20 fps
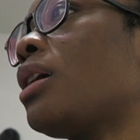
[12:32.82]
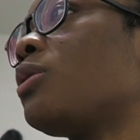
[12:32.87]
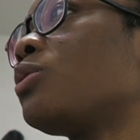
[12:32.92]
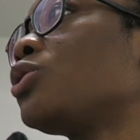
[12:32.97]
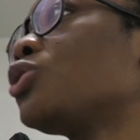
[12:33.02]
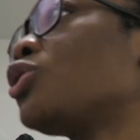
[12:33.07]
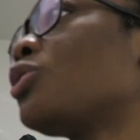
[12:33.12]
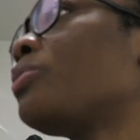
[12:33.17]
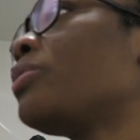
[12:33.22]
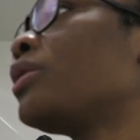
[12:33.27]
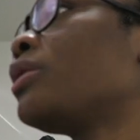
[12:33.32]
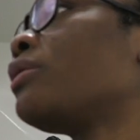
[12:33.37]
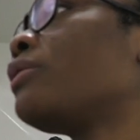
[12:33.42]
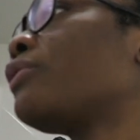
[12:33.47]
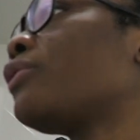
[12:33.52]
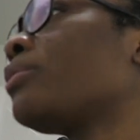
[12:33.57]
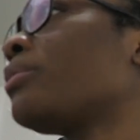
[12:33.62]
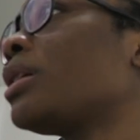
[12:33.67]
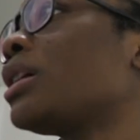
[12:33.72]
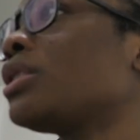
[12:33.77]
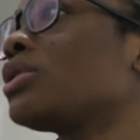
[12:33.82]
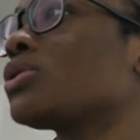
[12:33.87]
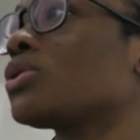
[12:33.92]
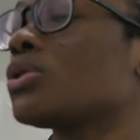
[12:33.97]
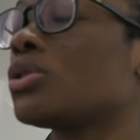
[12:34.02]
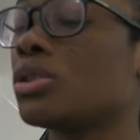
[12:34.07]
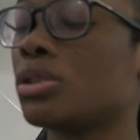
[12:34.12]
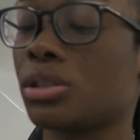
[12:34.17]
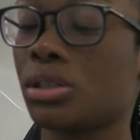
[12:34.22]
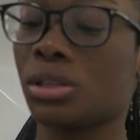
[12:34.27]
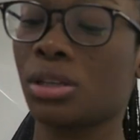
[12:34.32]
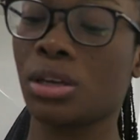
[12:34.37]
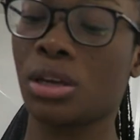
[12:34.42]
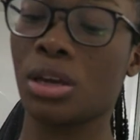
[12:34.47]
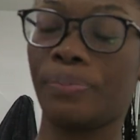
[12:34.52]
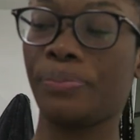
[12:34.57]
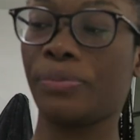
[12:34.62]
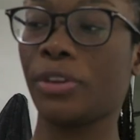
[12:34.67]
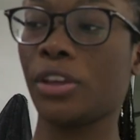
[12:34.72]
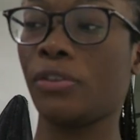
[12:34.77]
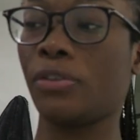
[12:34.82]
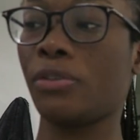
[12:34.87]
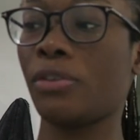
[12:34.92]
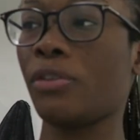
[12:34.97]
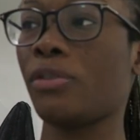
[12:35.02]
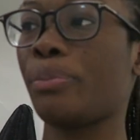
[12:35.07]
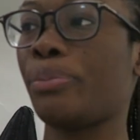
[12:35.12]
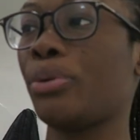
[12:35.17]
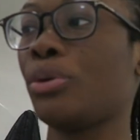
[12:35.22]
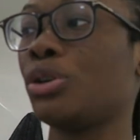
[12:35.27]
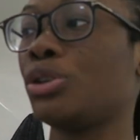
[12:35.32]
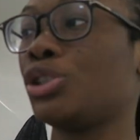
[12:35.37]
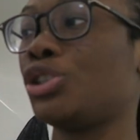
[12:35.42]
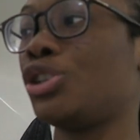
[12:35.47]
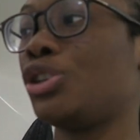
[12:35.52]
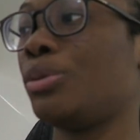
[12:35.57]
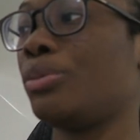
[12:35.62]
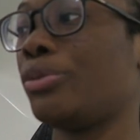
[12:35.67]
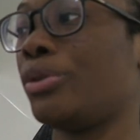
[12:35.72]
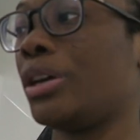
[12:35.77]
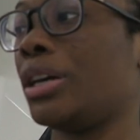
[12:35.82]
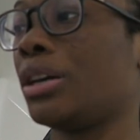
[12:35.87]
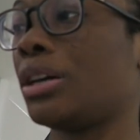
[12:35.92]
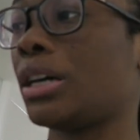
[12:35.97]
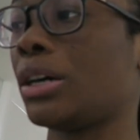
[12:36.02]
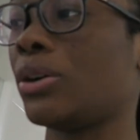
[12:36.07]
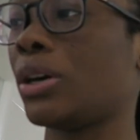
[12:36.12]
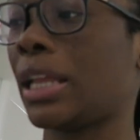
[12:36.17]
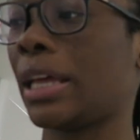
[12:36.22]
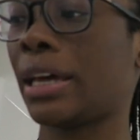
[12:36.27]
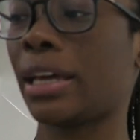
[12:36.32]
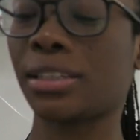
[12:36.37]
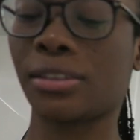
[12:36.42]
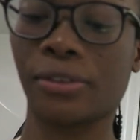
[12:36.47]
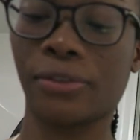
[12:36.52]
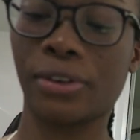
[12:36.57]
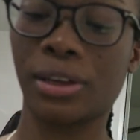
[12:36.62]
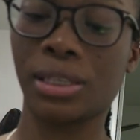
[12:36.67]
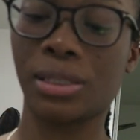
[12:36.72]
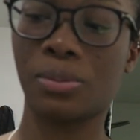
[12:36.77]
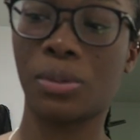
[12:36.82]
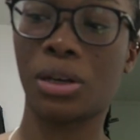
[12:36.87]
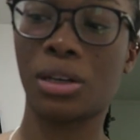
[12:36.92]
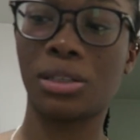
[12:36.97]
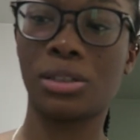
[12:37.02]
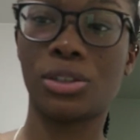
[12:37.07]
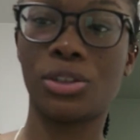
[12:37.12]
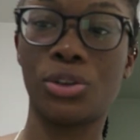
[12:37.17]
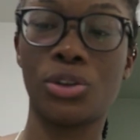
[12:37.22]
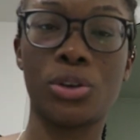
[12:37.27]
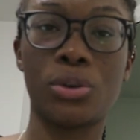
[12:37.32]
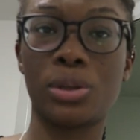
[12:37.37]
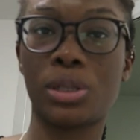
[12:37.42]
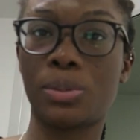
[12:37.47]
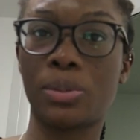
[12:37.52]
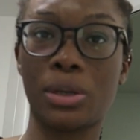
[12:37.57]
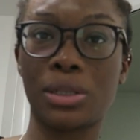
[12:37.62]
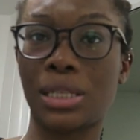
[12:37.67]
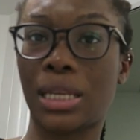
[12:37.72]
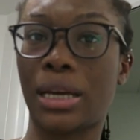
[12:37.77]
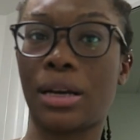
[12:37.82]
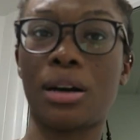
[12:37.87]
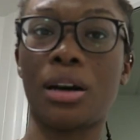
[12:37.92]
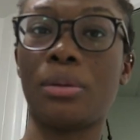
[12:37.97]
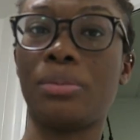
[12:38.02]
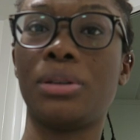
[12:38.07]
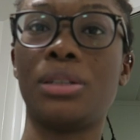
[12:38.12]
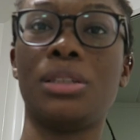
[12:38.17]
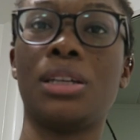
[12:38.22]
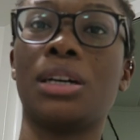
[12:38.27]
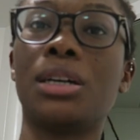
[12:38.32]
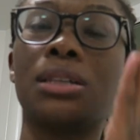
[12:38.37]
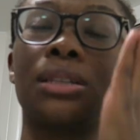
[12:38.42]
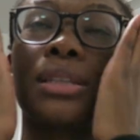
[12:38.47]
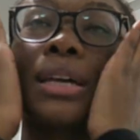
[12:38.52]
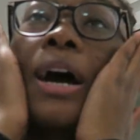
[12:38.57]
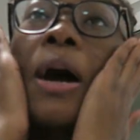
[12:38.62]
I was shopping from ASOS. If you've ever put on turmeric, like as a face mask, you know it smells like cupboard dust.